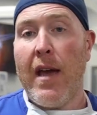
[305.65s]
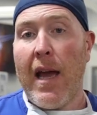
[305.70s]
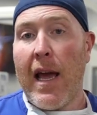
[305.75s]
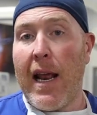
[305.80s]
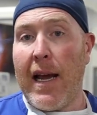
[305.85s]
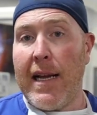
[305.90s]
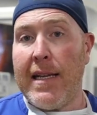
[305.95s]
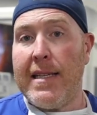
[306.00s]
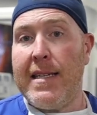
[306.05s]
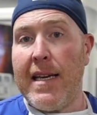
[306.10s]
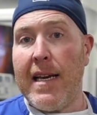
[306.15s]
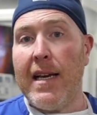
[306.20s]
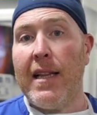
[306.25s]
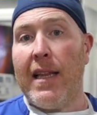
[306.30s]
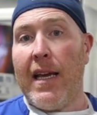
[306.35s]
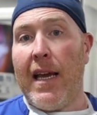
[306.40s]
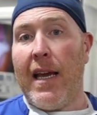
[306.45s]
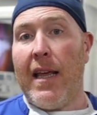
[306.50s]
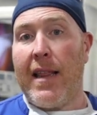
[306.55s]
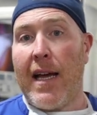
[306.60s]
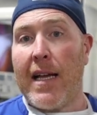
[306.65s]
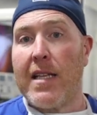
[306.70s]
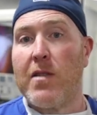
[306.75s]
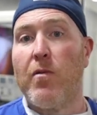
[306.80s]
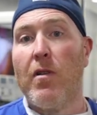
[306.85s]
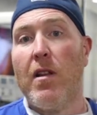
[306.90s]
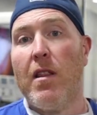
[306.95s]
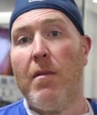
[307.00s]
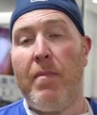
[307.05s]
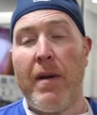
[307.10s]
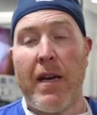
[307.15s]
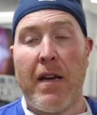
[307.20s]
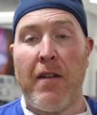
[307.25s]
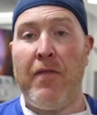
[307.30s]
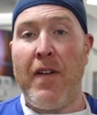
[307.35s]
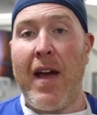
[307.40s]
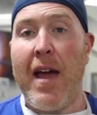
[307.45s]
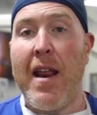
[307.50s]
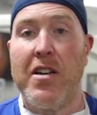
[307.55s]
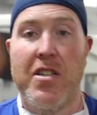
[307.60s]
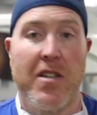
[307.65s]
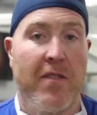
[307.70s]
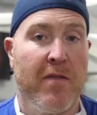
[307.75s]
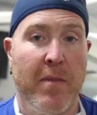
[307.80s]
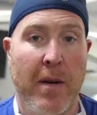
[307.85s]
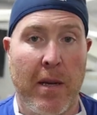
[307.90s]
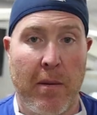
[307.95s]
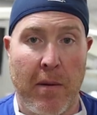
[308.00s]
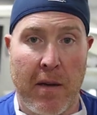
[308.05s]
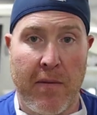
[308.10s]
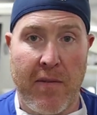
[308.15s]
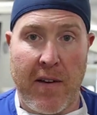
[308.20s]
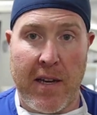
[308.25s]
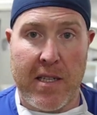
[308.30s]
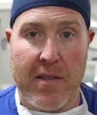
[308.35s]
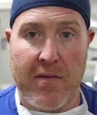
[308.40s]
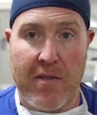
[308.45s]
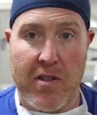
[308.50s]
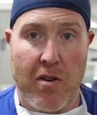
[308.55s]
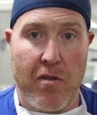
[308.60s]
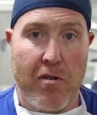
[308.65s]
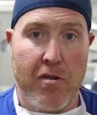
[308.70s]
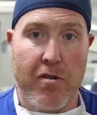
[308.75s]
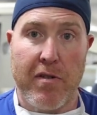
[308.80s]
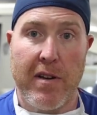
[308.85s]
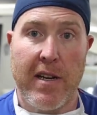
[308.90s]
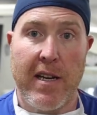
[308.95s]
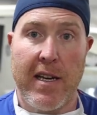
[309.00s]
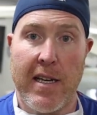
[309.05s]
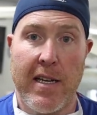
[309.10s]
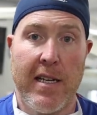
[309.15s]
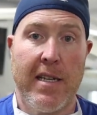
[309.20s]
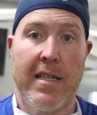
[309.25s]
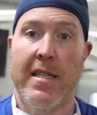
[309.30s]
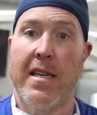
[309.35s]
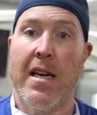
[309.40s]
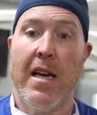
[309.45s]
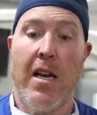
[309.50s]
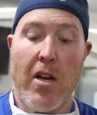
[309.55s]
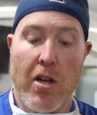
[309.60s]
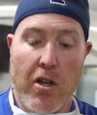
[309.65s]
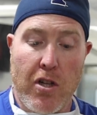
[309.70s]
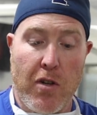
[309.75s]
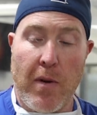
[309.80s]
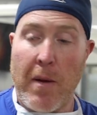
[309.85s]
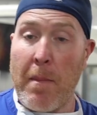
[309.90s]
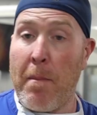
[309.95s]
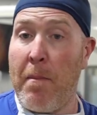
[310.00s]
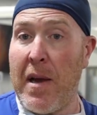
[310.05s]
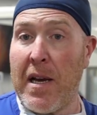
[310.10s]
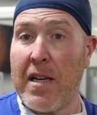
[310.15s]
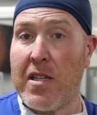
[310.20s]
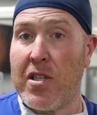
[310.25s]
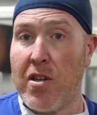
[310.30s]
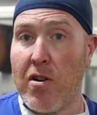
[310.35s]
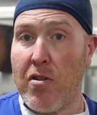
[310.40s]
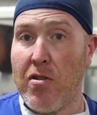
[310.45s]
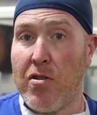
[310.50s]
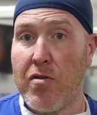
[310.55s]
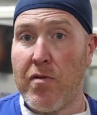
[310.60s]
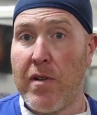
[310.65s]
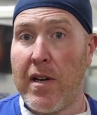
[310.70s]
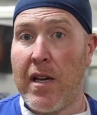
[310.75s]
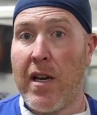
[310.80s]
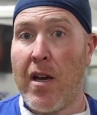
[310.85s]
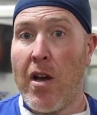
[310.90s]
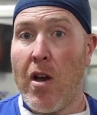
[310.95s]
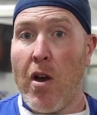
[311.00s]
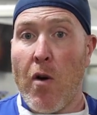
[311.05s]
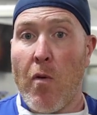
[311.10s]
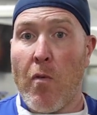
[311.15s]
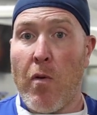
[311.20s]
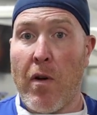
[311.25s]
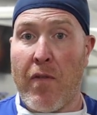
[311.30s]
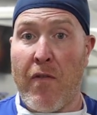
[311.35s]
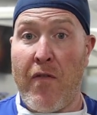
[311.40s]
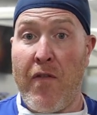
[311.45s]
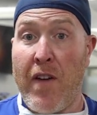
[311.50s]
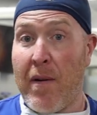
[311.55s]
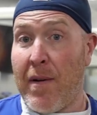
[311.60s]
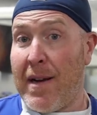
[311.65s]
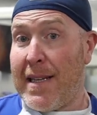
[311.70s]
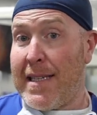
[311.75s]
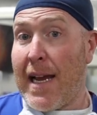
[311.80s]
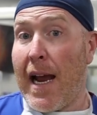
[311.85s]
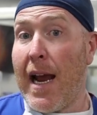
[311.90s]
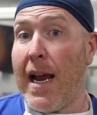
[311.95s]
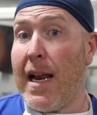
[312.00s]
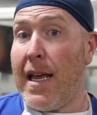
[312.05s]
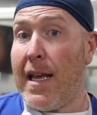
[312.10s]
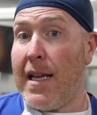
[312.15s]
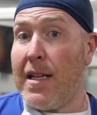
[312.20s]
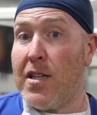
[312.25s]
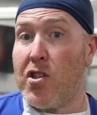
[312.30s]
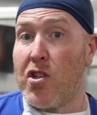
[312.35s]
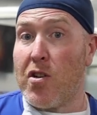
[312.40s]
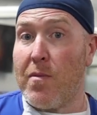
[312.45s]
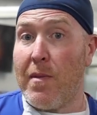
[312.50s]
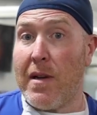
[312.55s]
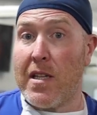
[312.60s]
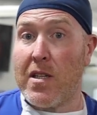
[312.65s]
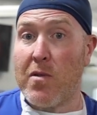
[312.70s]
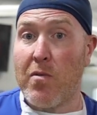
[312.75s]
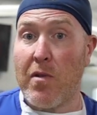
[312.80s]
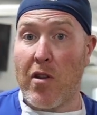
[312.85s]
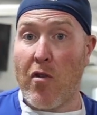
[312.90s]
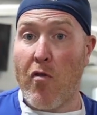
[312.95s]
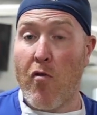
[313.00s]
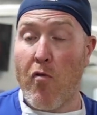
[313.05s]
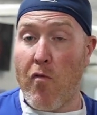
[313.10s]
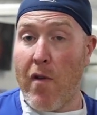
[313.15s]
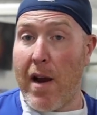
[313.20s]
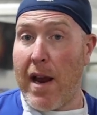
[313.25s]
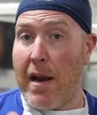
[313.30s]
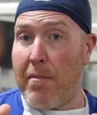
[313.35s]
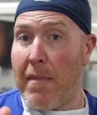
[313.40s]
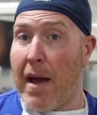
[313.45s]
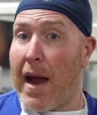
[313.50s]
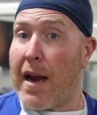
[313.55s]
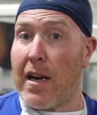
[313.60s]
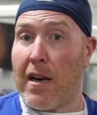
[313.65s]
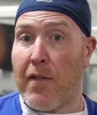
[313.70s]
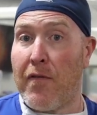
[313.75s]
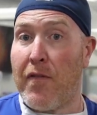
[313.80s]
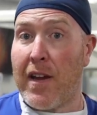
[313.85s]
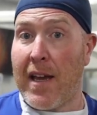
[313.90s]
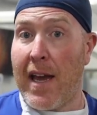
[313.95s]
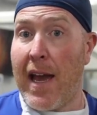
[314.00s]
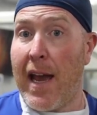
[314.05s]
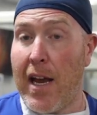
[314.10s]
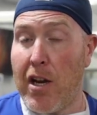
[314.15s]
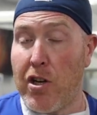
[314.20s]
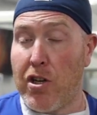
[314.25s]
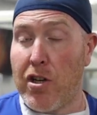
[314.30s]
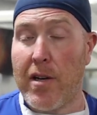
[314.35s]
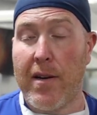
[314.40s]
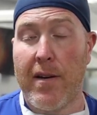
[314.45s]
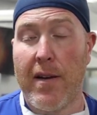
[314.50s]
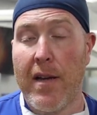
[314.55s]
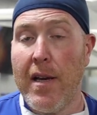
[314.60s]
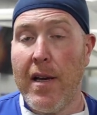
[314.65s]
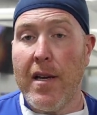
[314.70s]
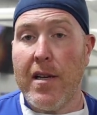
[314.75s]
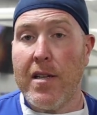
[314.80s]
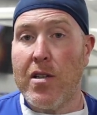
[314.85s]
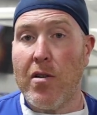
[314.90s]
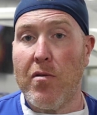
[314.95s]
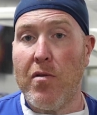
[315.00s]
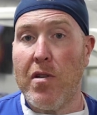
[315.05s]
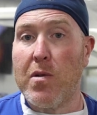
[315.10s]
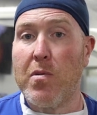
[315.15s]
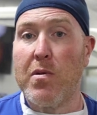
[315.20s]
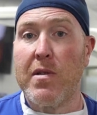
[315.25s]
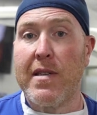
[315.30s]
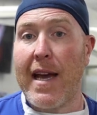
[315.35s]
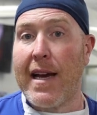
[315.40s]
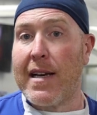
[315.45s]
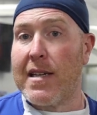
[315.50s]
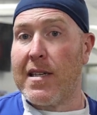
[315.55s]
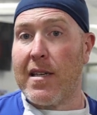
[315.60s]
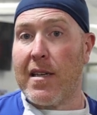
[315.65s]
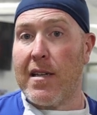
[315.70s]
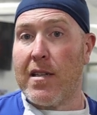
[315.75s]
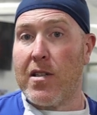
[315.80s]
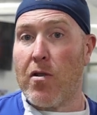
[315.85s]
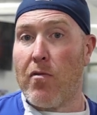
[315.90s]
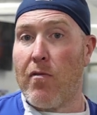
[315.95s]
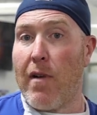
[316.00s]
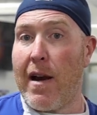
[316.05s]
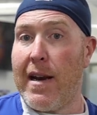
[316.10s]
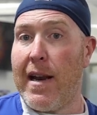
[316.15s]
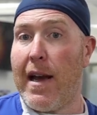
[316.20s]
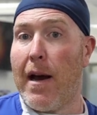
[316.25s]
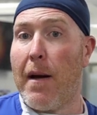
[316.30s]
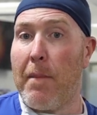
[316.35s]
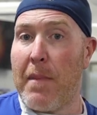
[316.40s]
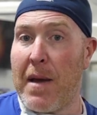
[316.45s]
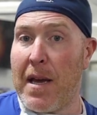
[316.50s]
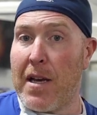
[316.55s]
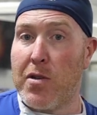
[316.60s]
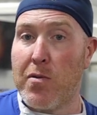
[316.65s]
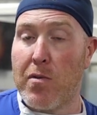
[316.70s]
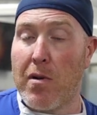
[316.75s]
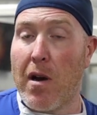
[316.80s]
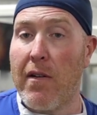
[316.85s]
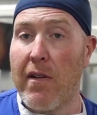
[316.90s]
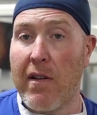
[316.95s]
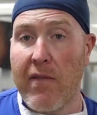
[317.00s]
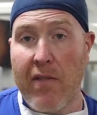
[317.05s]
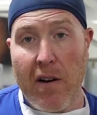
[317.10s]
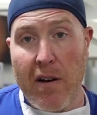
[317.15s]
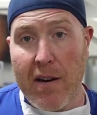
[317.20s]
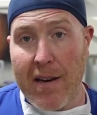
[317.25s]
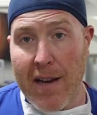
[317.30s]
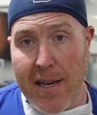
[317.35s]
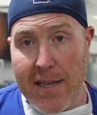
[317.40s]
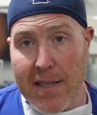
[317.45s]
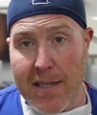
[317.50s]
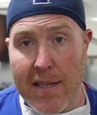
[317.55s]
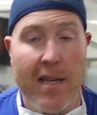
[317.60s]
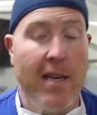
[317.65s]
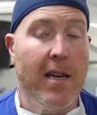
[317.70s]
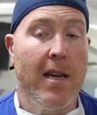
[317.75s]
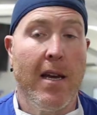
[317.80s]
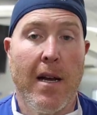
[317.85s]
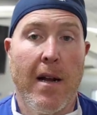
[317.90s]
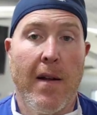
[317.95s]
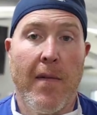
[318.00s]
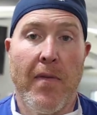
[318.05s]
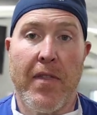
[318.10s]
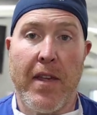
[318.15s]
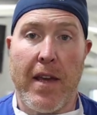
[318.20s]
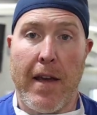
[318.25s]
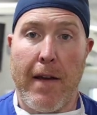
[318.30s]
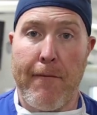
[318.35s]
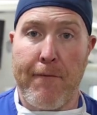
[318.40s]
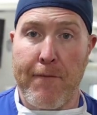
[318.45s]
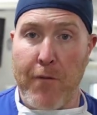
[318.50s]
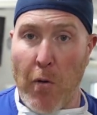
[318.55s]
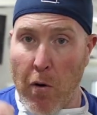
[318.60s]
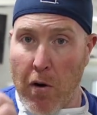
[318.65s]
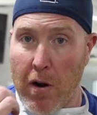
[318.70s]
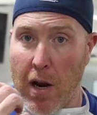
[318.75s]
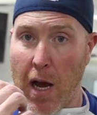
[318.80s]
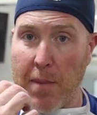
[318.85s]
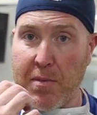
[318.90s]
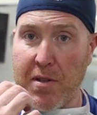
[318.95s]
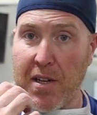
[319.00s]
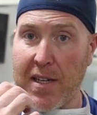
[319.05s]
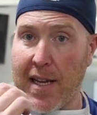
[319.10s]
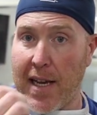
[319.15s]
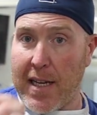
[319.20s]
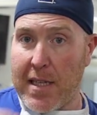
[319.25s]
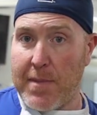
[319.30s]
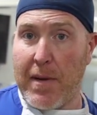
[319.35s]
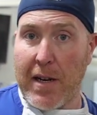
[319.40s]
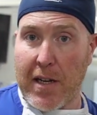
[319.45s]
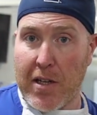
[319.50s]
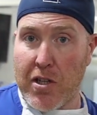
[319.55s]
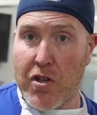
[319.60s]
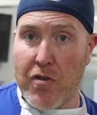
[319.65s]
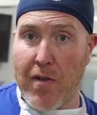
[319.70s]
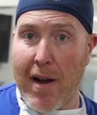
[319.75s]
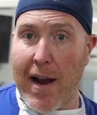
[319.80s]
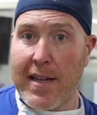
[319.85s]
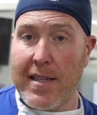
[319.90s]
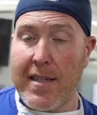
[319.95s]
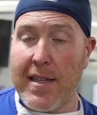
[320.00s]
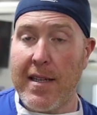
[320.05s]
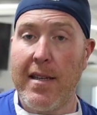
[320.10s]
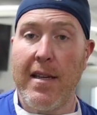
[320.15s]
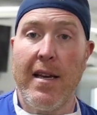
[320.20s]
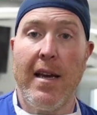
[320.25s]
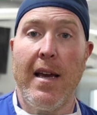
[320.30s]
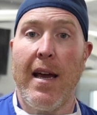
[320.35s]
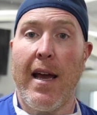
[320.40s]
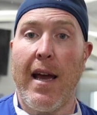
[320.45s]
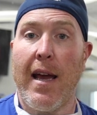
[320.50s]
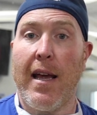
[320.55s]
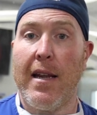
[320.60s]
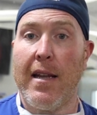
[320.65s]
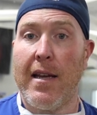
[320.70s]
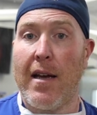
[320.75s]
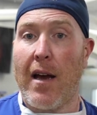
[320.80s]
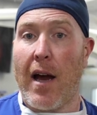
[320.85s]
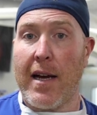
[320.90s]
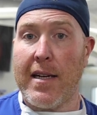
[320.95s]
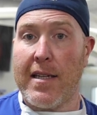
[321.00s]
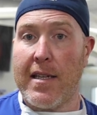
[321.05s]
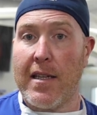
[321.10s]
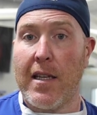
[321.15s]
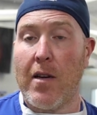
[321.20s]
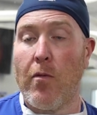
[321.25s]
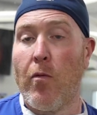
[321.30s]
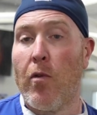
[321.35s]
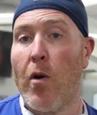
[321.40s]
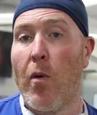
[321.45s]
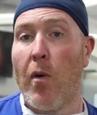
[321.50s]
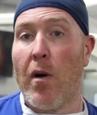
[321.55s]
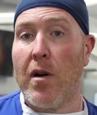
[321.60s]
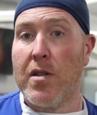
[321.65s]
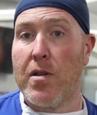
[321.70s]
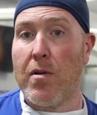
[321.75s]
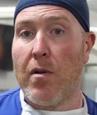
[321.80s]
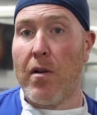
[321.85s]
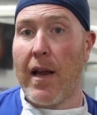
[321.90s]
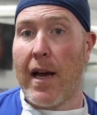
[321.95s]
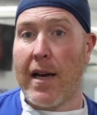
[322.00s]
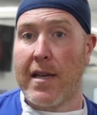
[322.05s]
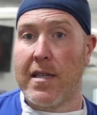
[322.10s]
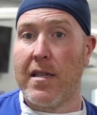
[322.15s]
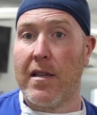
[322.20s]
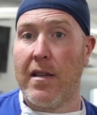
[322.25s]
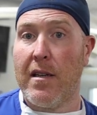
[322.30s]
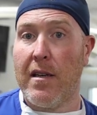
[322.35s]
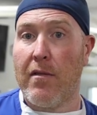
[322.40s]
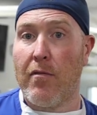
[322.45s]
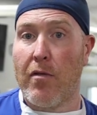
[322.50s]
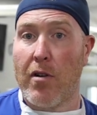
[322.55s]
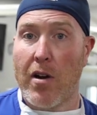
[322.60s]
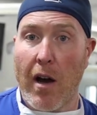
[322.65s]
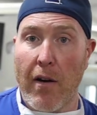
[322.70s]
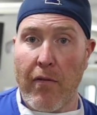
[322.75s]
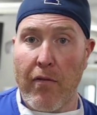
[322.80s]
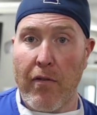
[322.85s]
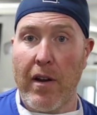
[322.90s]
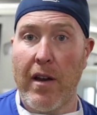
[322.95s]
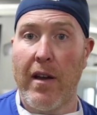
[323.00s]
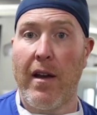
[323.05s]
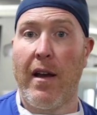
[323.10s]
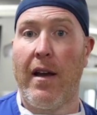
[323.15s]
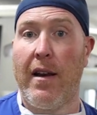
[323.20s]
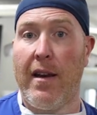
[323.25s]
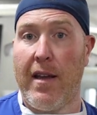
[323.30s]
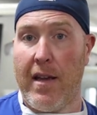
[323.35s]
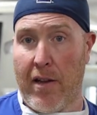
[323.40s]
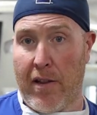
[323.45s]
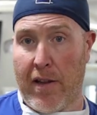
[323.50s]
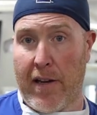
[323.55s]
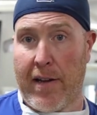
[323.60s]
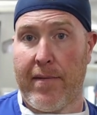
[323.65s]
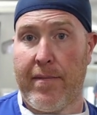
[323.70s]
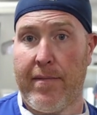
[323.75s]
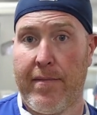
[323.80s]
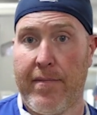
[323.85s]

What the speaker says: And ideally, that's one of the big advantages of minimally invasive surgery, is doing big surgery with very tiny instruments with great magnification. So this was excellent. So right now, Mia is recovering very nicely. The foreign object has been extracted, and ideally will go on to an excellent recovery and healing.